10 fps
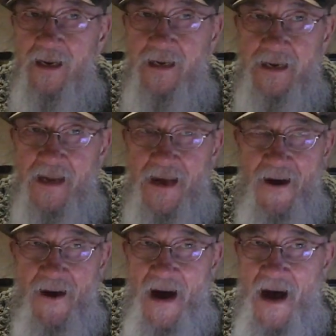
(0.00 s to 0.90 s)

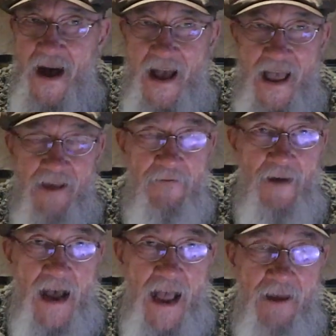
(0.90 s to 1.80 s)
Now, if
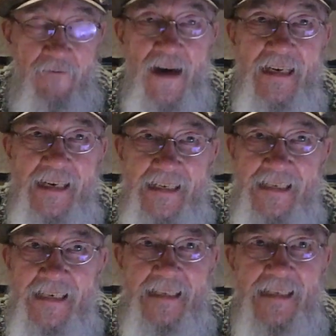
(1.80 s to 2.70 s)
I didn't
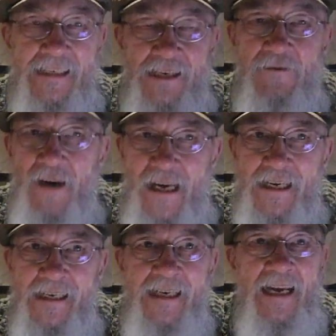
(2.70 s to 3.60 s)
see this in
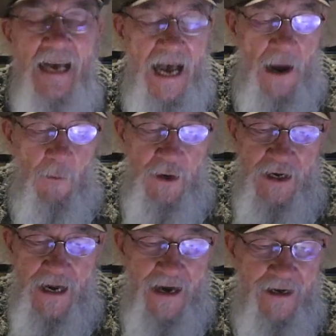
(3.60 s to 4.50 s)
writing, I would
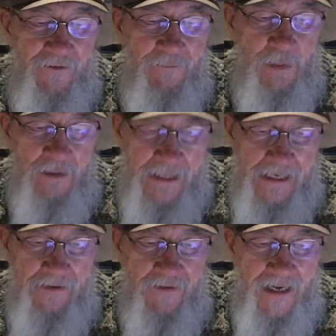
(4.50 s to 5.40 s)
not have
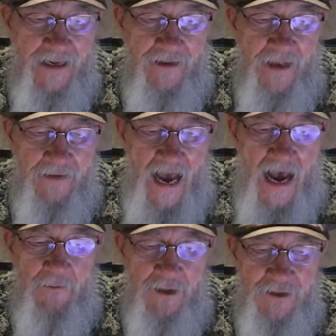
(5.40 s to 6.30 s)
believed that
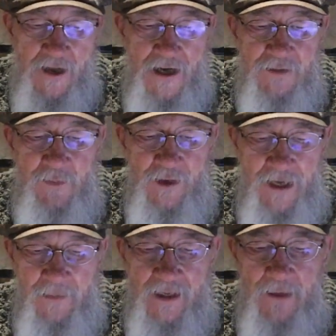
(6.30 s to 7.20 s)
Irish laws
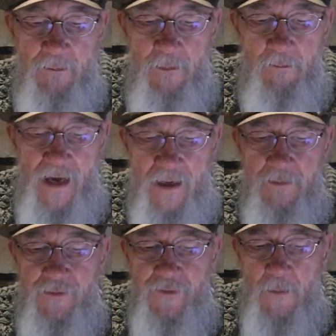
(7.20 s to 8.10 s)
prohibited
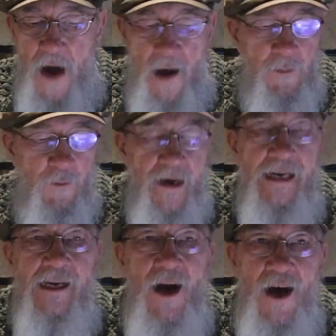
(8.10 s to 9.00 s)
pubs from
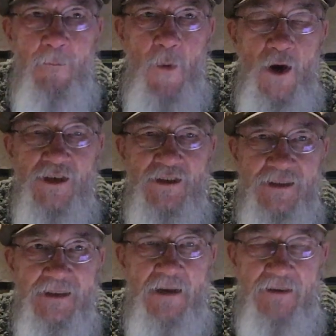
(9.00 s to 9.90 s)
operating on March the
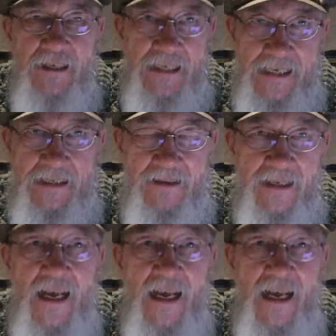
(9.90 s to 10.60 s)
17th.